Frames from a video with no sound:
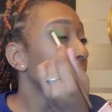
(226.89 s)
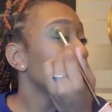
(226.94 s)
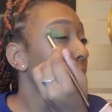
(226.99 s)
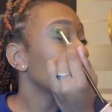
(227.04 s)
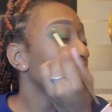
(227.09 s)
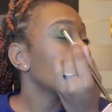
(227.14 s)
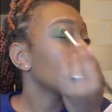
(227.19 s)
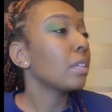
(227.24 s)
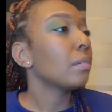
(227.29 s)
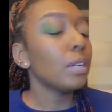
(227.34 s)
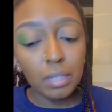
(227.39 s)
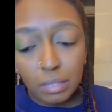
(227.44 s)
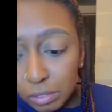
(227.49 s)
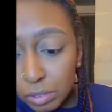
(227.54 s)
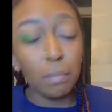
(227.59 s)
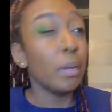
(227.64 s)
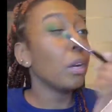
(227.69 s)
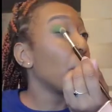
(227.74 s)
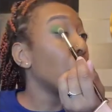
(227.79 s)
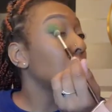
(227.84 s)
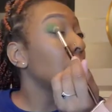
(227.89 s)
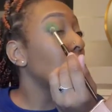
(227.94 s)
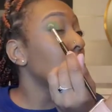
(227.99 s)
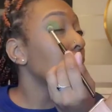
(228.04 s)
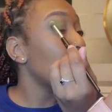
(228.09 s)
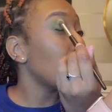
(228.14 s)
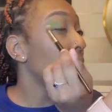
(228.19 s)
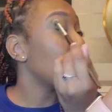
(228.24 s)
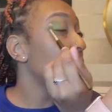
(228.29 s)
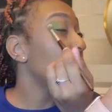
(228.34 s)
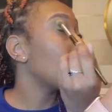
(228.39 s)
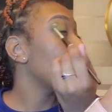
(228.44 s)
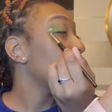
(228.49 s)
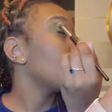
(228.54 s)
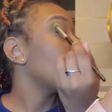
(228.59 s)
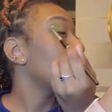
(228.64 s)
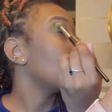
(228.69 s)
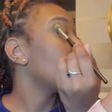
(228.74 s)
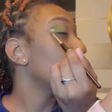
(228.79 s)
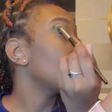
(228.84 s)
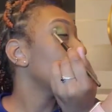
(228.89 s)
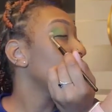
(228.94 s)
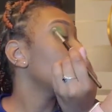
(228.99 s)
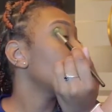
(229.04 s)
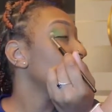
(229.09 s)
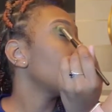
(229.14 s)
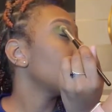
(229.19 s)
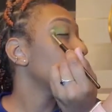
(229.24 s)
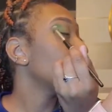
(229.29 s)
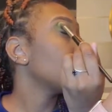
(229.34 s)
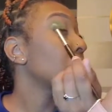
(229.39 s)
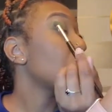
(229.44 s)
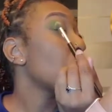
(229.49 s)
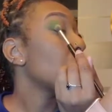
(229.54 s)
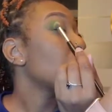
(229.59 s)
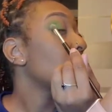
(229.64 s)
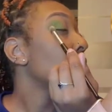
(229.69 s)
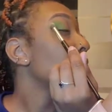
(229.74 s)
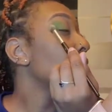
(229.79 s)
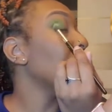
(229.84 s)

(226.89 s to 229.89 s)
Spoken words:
all alone by myself to ride in the car with him.